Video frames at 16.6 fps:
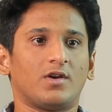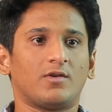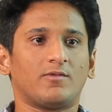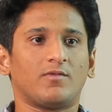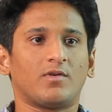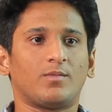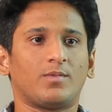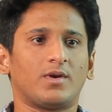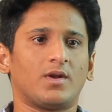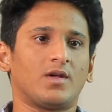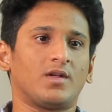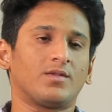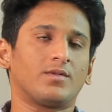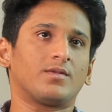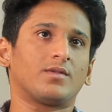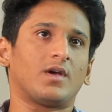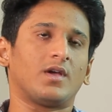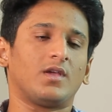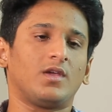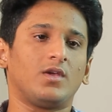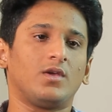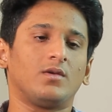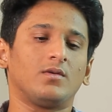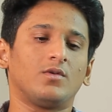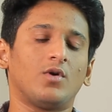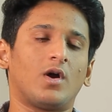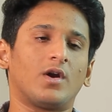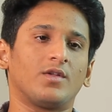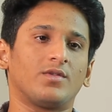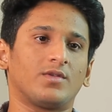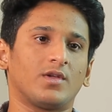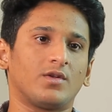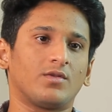related webinars, I got
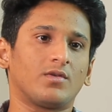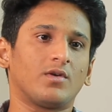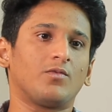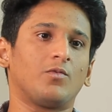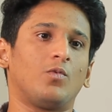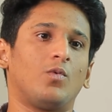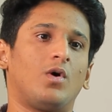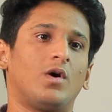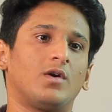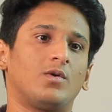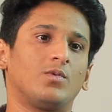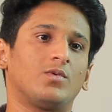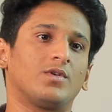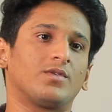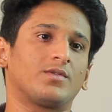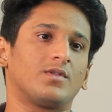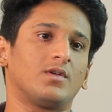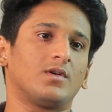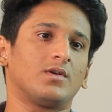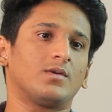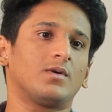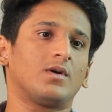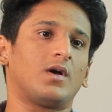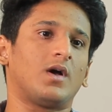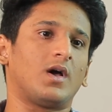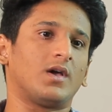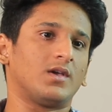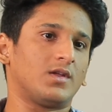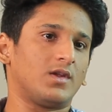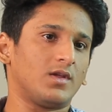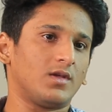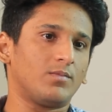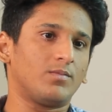a sense of what was the
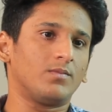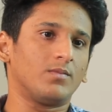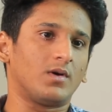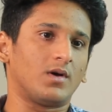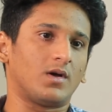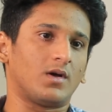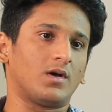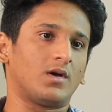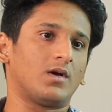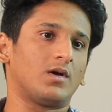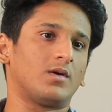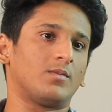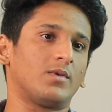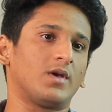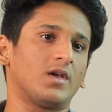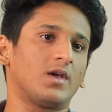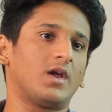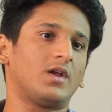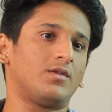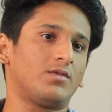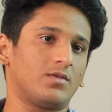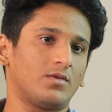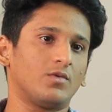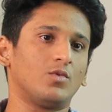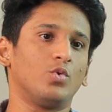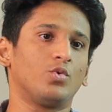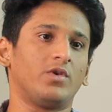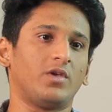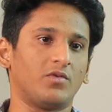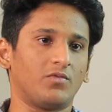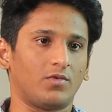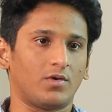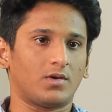hiring heads
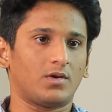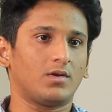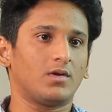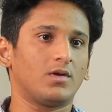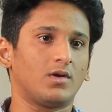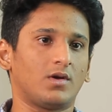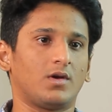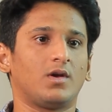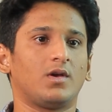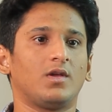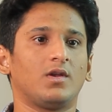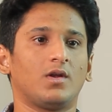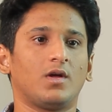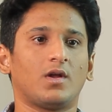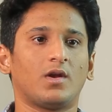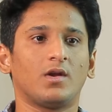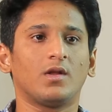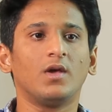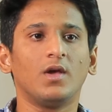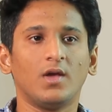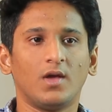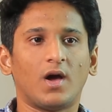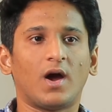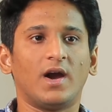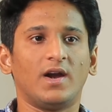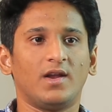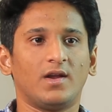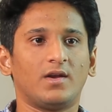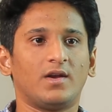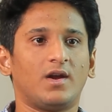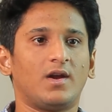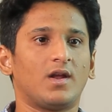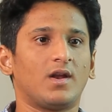looking for in an
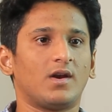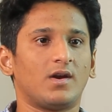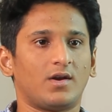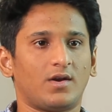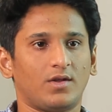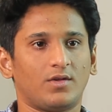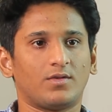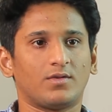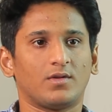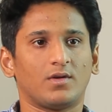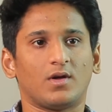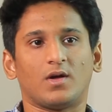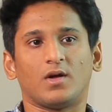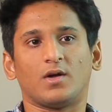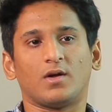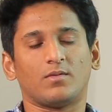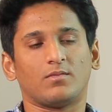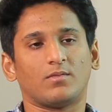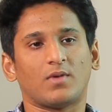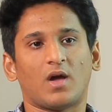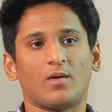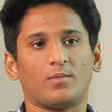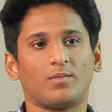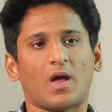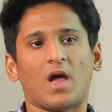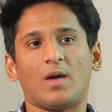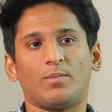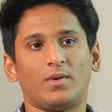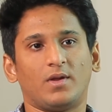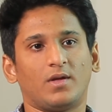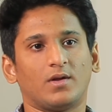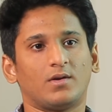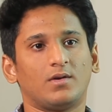ideal data analytics
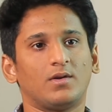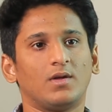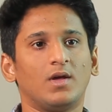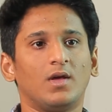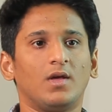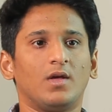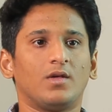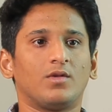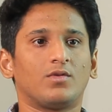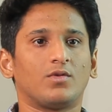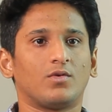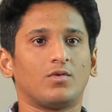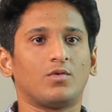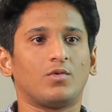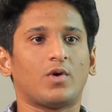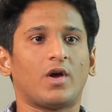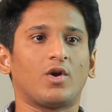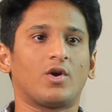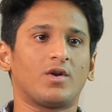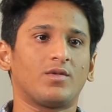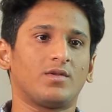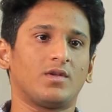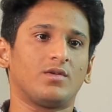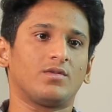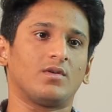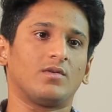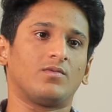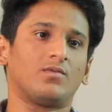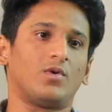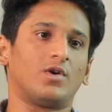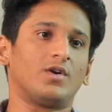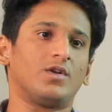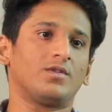applicant. So I got a sense of
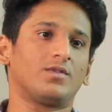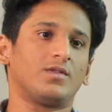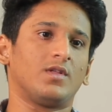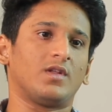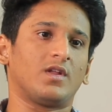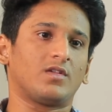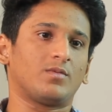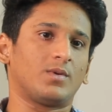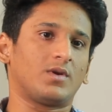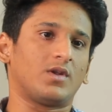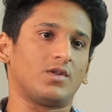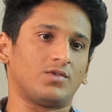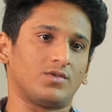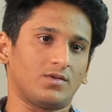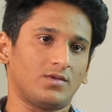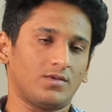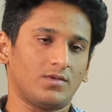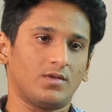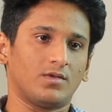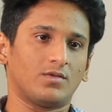what is their expectations.